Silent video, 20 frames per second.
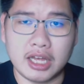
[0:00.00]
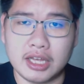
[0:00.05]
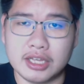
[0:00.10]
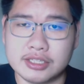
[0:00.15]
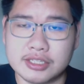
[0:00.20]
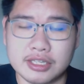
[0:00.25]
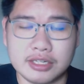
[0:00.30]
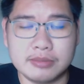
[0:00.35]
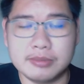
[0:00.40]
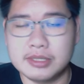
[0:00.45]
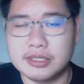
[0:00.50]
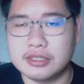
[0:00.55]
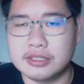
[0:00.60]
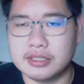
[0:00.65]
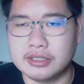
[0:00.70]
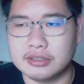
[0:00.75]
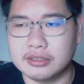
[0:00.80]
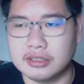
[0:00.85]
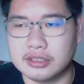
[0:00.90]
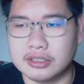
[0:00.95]
settlements,
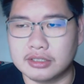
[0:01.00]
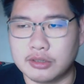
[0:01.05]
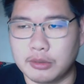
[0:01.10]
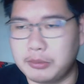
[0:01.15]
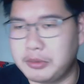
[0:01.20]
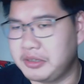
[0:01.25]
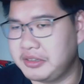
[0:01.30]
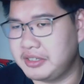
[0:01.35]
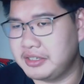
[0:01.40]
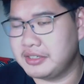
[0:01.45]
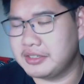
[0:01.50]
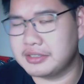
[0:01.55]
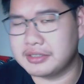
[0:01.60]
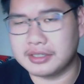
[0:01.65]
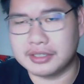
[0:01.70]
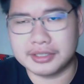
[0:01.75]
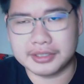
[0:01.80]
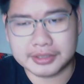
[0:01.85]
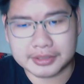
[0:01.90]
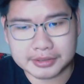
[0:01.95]
communities.
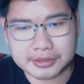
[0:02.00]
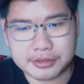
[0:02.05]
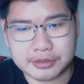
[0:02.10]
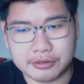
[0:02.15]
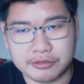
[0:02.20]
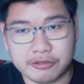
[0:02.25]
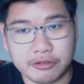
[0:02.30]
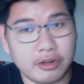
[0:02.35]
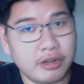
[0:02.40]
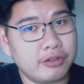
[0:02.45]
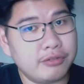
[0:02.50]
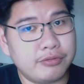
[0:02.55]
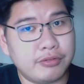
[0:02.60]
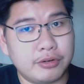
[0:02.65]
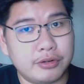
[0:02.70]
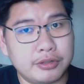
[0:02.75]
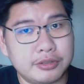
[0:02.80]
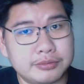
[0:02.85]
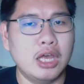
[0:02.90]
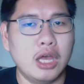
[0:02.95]
So Fallout
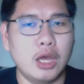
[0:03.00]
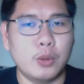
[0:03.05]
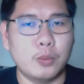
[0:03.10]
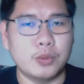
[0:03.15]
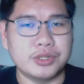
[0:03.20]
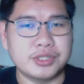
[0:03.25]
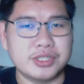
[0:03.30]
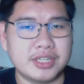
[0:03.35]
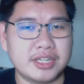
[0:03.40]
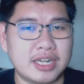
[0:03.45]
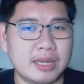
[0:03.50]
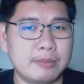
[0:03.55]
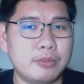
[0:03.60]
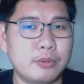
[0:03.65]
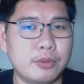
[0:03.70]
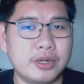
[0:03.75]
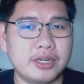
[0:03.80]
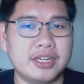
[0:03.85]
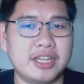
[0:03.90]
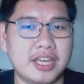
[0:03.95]
4 was the number
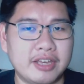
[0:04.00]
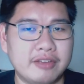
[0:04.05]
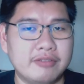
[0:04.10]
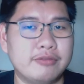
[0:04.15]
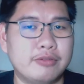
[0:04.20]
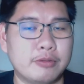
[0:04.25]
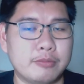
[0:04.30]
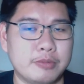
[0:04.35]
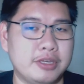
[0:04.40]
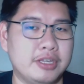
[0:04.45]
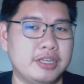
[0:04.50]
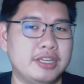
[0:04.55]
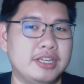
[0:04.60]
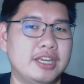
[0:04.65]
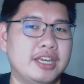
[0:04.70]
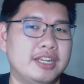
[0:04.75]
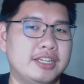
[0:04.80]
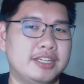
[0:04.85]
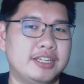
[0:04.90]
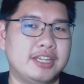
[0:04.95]
one game for me
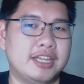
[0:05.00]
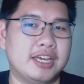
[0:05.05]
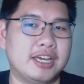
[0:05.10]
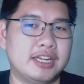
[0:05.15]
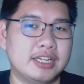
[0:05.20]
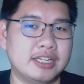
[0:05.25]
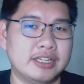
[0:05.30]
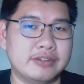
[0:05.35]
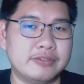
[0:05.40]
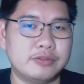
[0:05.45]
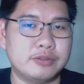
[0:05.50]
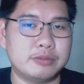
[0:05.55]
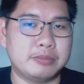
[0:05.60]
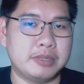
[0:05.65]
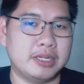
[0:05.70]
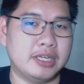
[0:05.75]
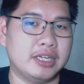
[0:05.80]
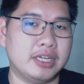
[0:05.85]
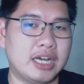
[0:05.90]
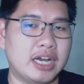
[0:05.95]
that I love to
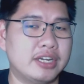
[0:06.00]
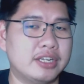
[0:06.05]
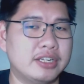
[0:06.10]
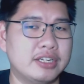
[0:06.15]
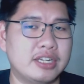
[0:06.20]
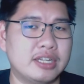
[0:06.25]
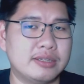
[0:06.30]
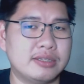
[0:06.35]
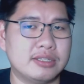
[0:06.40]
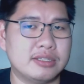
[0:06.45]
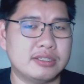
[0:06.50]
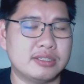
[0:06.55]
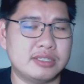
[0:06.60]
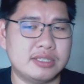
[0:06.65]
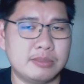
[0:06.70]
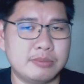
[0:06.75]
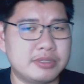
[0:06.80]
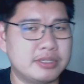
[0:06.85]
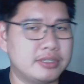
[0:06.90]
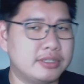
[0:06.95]
play, other than
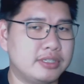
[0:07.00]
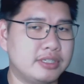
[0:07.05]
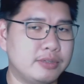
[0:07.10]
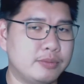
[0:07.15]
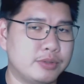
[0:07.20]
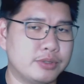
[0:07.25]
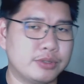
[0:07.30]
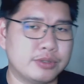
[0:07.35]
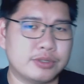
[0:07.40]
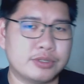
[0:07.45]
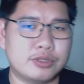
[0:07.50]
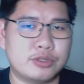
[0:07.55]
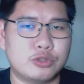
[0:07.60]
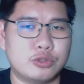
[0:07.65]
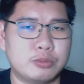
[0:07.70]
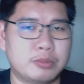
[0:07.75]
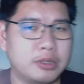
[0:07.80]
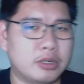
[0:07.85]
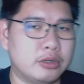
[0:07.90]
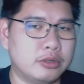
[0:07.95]
SimCity, which was
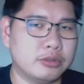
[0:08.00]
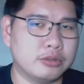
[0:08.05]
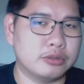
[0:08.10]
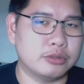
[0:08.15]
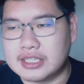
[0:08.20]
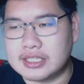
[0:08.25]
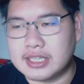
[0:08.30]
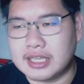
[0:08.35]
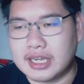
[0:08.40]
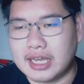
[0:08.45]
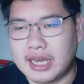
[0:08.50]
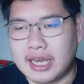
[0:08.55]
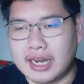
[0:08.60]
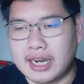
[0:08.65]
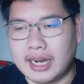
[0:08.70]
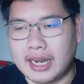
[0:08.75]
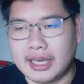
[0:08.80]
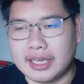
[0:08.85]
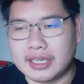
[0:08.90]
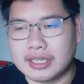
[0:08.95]
super long ago. That I
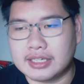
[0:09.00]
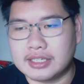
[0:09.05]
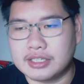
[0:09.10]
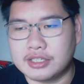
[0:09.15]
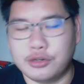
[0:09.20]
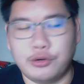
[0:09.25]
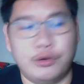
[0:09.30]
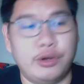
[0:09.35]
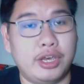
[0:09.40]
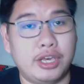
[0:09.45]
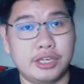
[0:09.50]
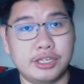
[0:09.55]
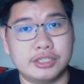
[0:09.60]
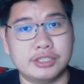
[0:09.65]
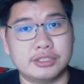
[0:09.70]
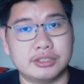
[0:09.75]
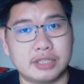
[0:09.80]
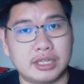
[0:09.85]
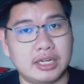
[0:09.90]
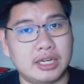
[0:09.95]
like
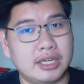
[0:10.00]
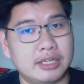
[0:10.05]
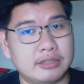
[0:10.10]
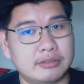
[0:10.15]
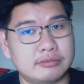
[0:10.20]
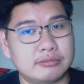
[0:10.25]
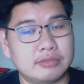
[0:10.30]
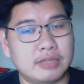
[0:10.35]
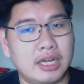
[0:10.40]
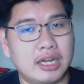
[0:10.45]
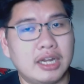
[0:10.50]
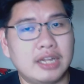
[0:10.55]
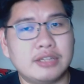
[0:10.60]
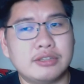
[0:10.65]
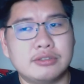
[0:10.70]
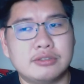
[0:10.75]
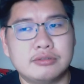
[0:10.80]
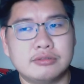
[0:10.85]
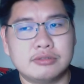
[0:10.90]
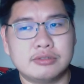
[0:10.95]
creation. I like
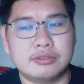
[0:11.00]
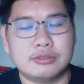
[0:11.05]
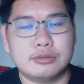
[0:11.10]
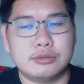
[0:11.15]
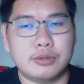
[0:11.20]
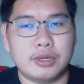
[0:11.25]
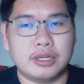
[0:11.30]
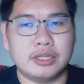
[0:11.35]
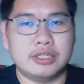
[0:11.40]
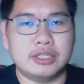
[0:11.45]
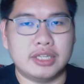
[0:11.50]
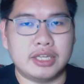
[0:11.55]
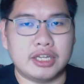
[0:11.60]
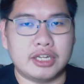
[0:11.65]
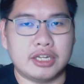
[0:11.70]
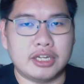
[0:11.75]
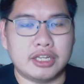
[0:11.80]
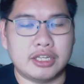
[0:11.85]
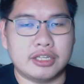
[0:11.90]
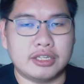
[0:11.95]
to dwell
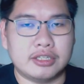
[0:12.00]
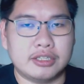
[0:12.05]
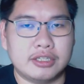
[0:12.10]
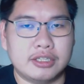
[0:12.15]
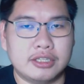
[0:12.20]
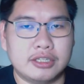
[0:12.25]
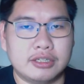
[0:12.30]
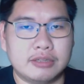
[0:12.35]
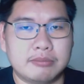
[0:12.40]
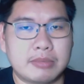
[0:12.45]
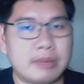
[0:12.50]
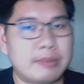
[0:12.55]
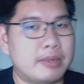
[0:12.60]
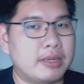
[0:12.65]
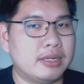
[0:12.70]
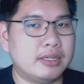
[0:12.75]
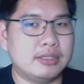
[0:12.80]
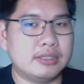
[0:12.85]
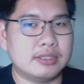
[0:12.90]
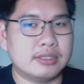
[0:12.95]
in map
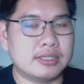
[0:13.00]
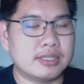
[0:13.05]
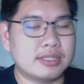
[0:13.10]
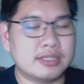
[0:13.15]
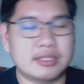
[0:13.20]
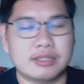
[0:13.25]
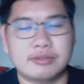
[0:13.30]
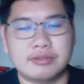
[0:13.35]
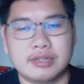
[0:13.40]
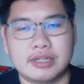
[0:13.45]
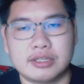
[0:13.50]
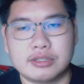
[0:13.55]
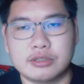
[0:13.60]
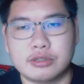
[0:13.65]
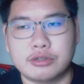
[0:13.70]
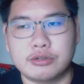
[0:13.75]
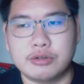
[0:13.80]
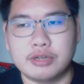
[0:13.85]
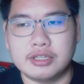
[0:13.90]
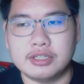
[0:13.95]
editors and stuff like that. So
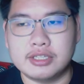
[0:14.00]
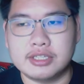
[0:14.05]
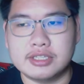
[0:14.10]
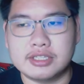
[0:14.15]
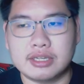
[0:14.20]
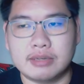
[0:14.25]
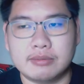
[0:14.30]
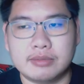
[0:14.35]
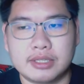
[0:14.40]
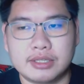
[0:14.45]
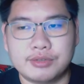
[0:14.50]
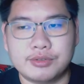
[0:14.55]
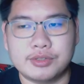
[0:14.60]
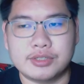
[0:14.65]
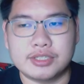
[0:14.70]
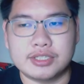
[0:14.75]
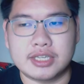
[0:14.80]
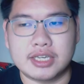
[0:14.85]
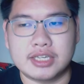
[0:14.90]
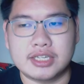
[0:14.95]
creating something
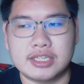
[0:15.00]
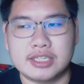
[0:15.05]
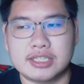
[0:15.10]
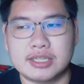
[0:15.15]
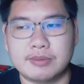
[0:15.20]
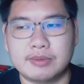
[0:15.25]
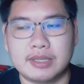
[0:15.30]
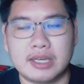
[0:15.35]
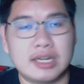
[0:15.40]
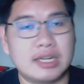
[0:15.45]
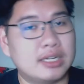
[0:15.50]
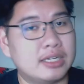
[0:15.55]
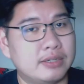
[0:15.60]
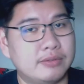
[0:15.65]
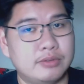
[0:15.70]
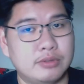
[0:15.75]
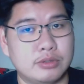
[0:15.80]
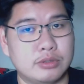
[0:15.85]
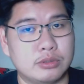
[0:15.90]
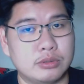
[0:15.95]
was actually something I
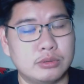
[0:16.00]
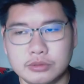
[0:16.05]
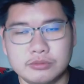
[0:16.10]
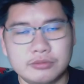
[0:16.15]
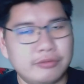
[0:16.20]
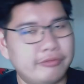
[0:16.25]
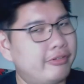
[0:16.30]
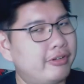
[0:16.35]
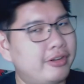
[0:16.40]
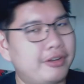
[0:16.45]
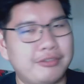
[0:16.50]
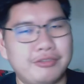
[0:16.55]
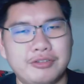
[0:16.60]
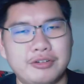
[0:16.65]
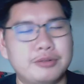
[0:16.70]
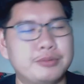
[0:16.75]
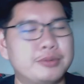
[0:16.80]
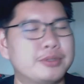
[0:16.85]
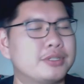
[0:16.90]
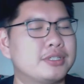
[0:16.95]
love to do. Fallout
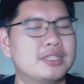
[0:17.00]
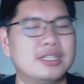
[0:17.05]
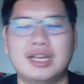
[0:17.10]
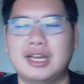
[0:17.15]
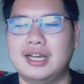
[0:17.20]
4 was,